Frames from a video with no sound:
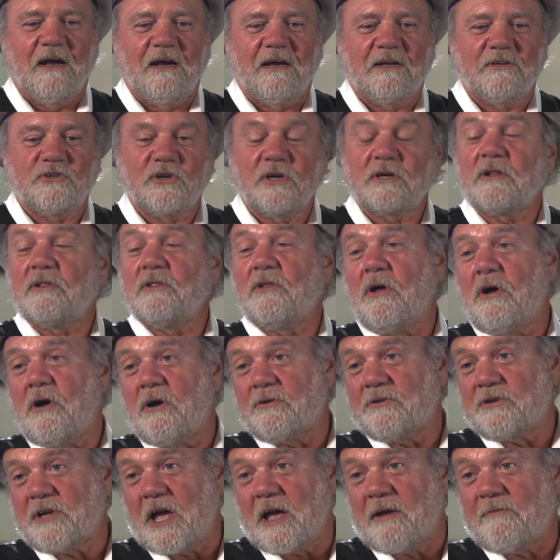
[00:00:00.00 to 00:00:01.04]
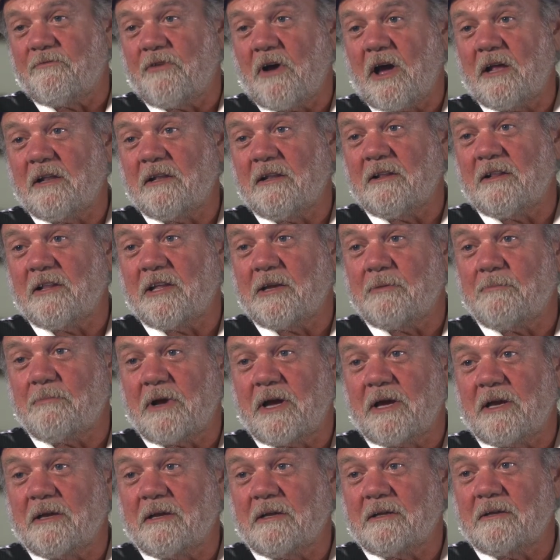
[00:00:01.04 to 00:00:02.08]
It took a long time. Finally,
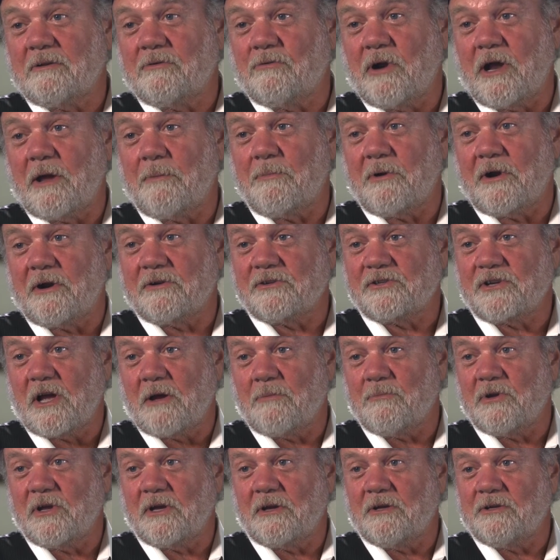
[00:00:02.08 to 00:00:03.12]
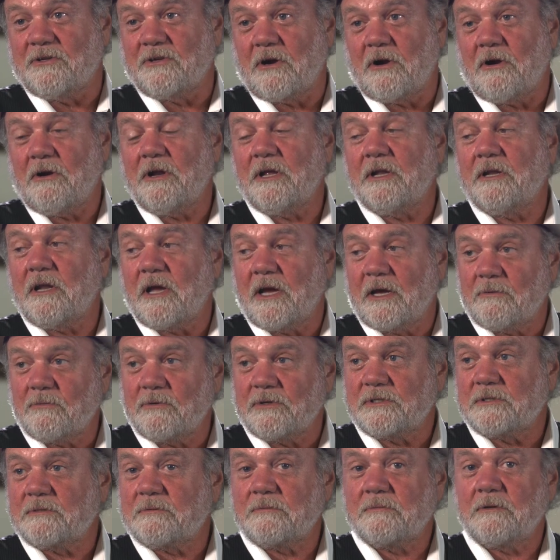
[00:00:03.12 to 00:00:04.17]
my grandparents got me a guitar, and I
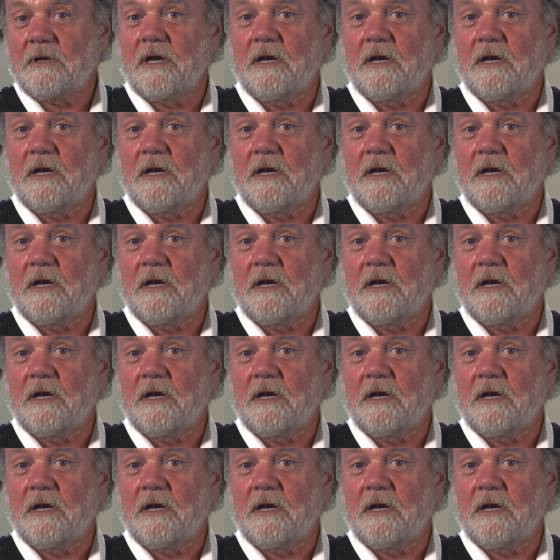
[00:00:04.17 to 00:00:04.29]
was...